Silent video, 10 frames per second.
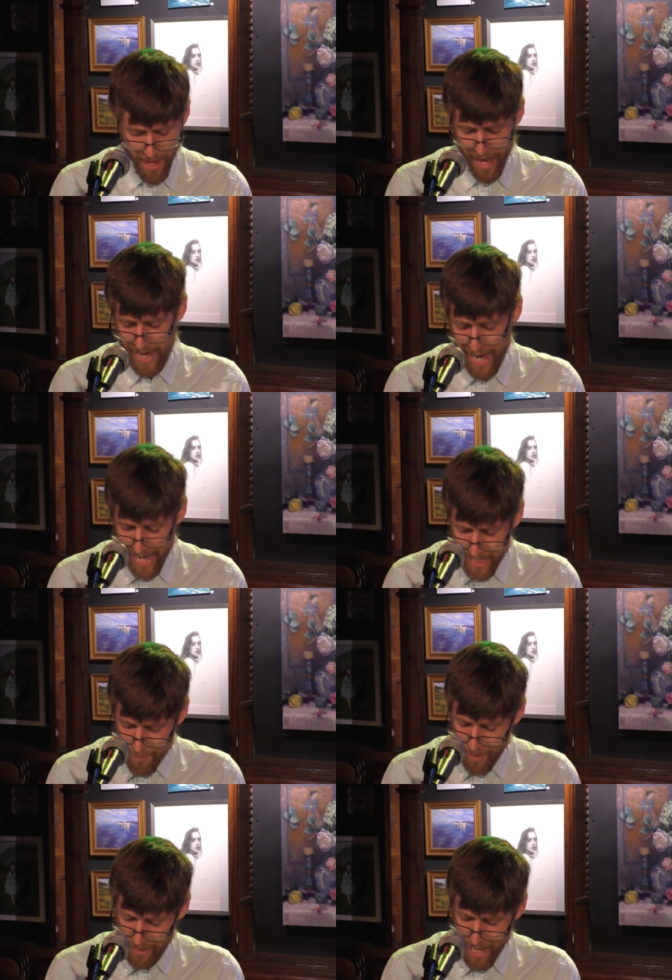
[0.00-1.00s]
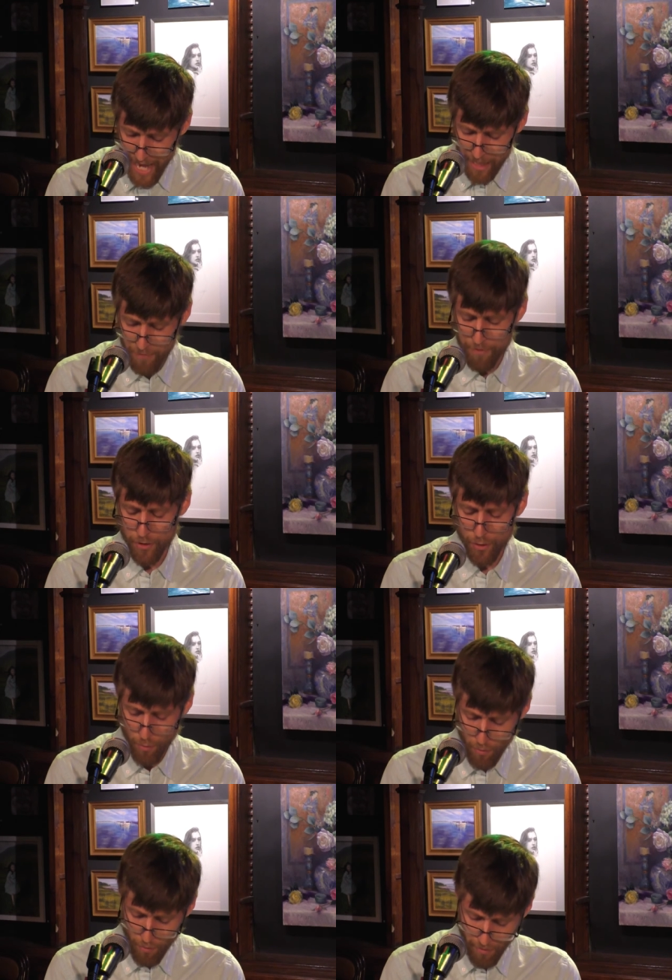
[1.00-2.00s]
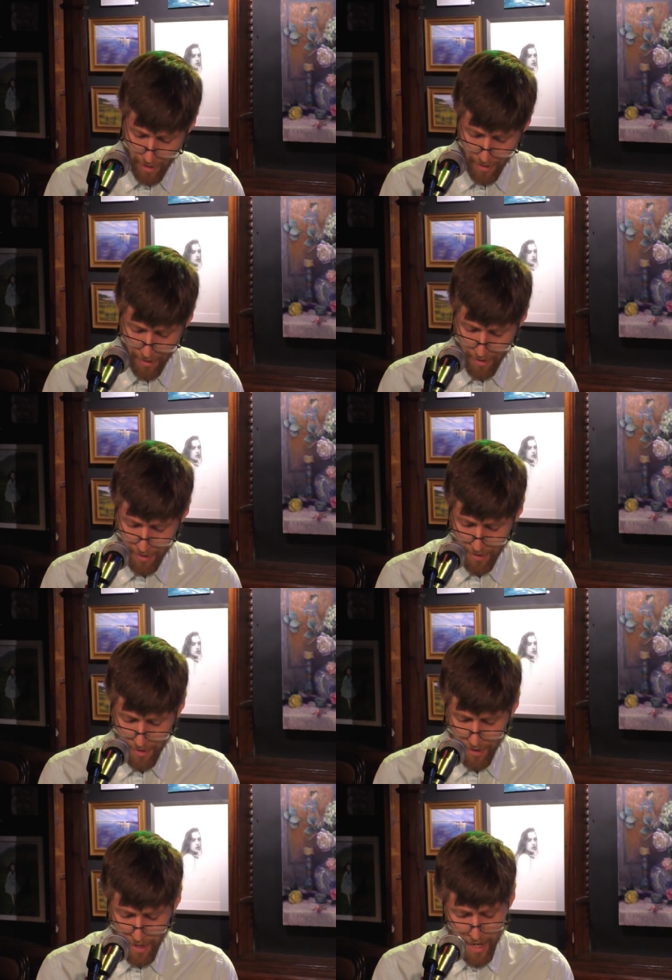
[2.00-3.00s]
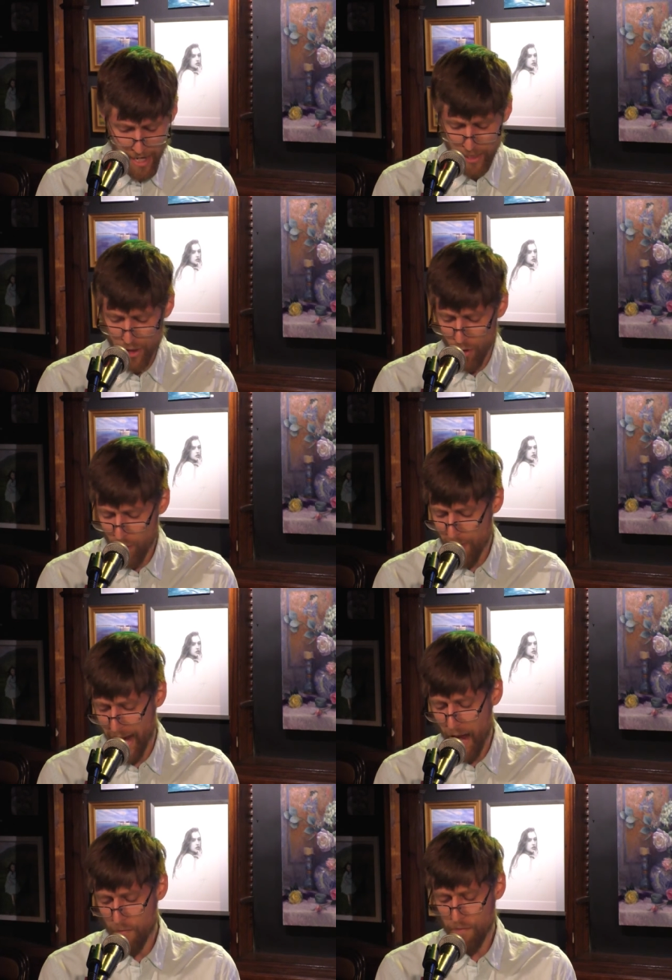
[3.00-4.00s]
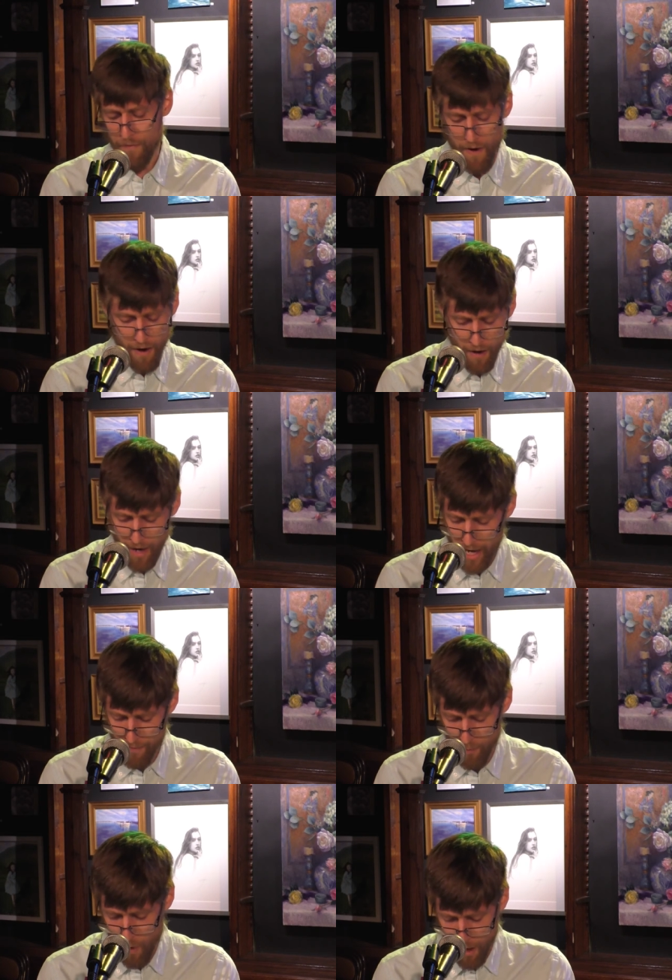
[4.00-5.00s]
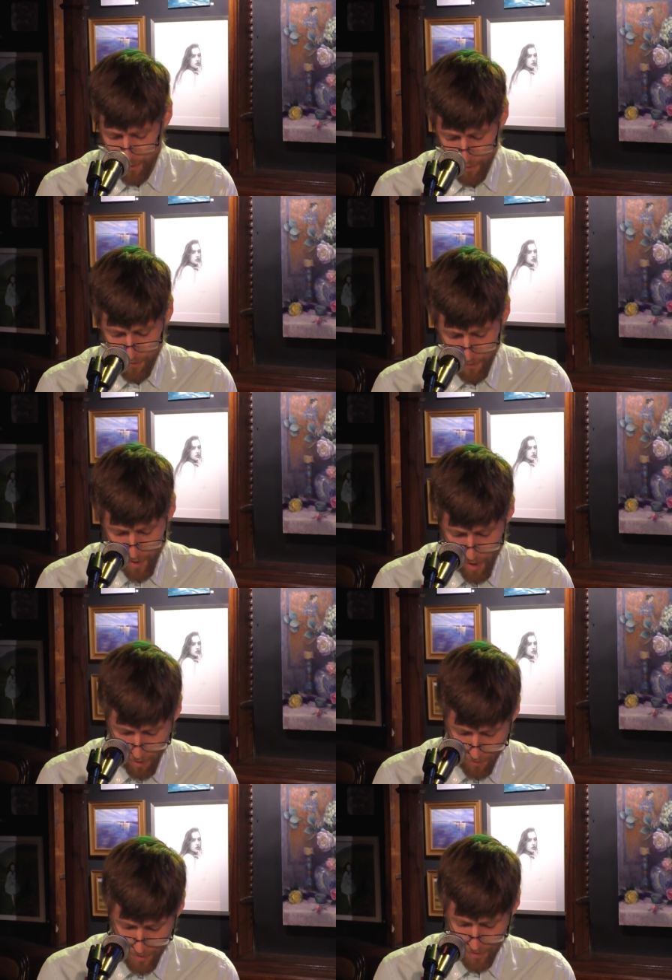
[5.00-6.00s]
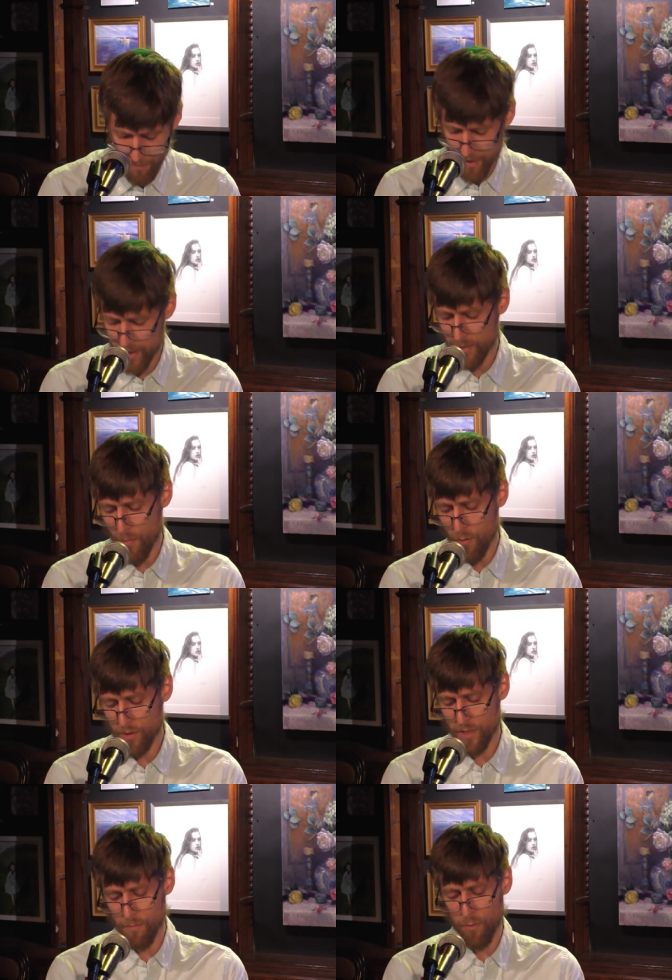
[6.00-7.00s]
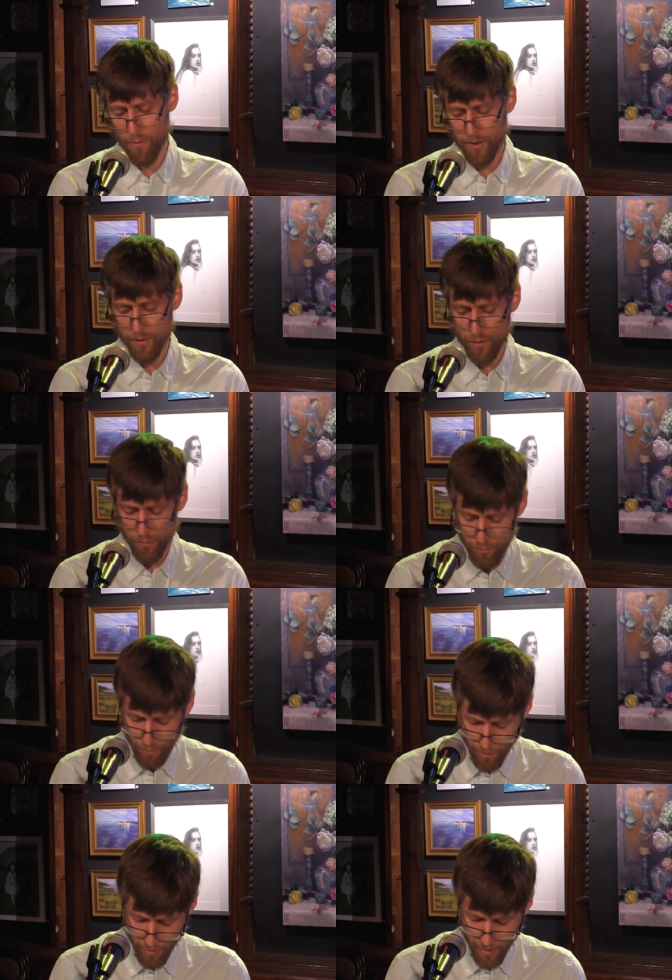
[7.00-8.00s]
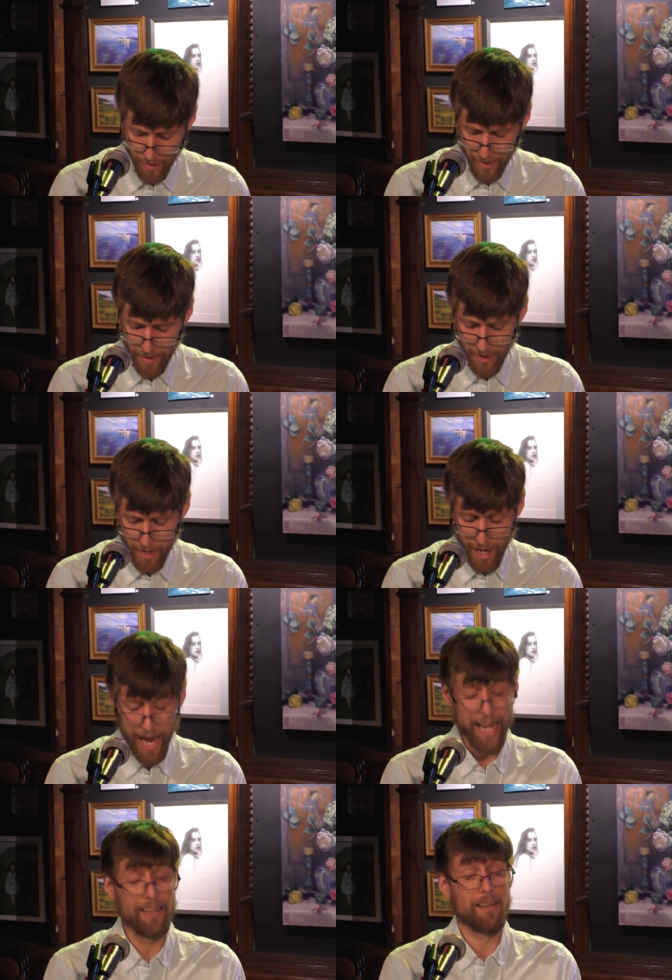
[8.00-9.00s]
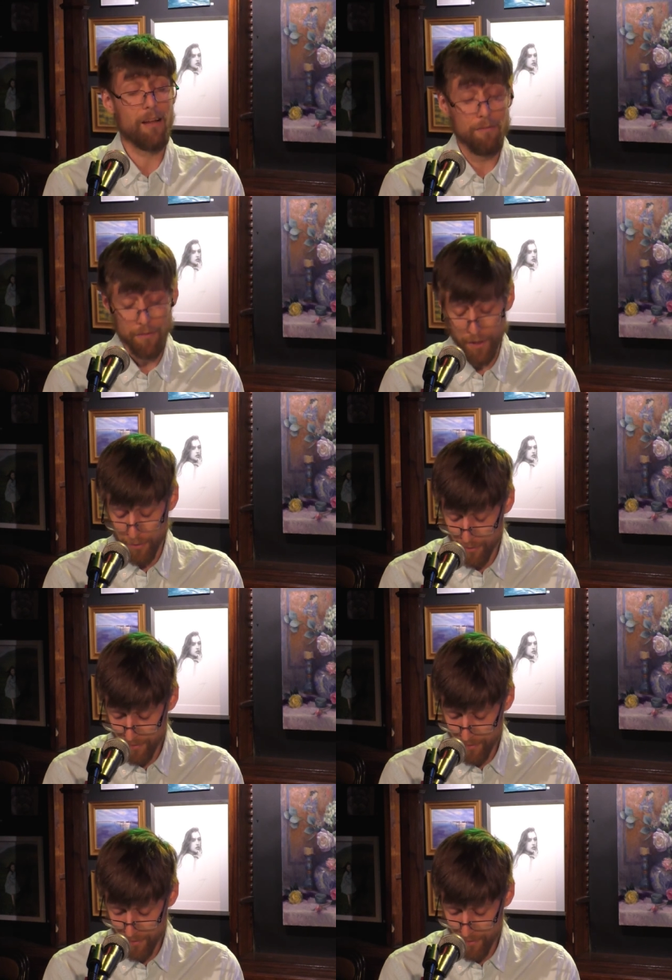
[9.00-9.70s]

I hated my lack of control then. It showed me how far I have wandered from the heart of this most important truth. I love you.